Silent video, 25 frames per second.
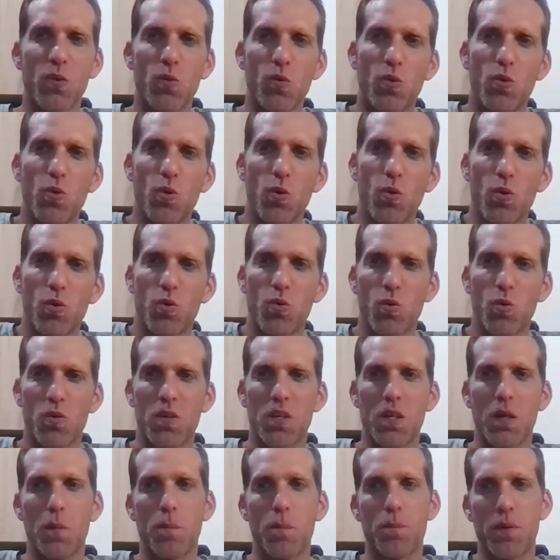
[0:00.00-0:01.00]
you do to
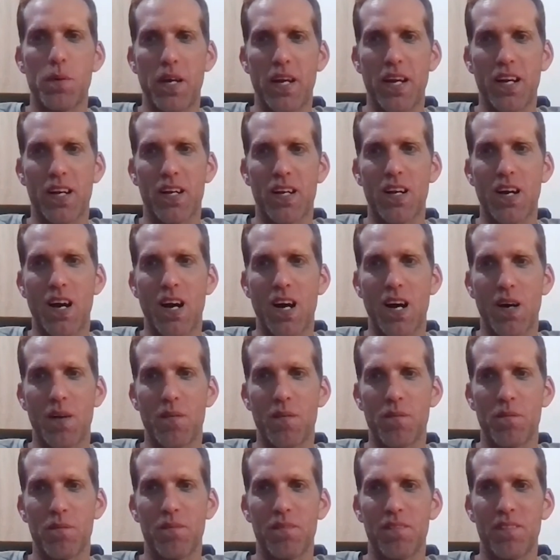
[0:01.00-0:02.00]
keep
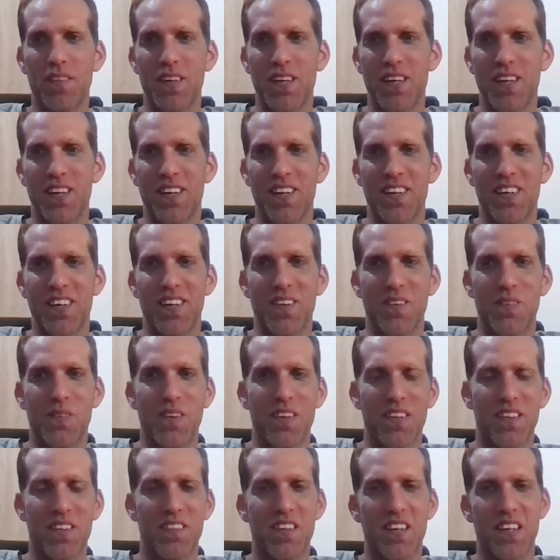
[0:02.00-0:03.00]
calm
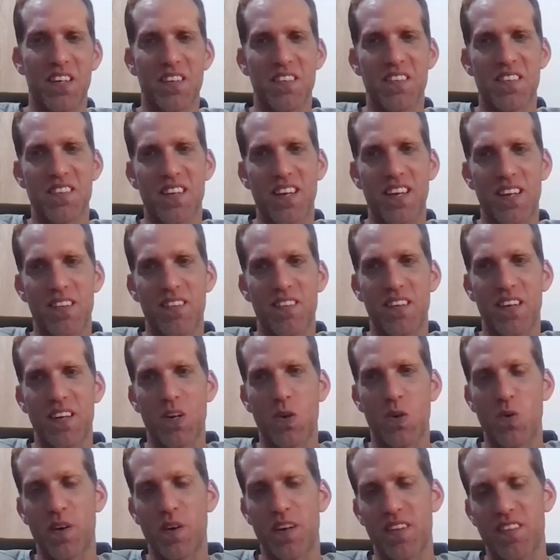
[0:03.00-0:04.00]
when things get
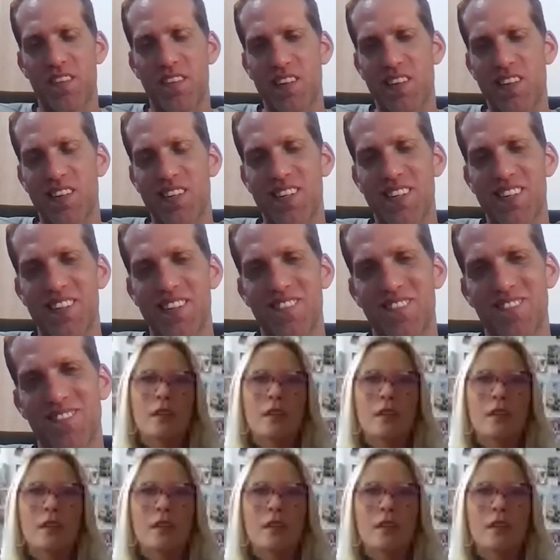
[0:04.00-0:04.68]
chaotic?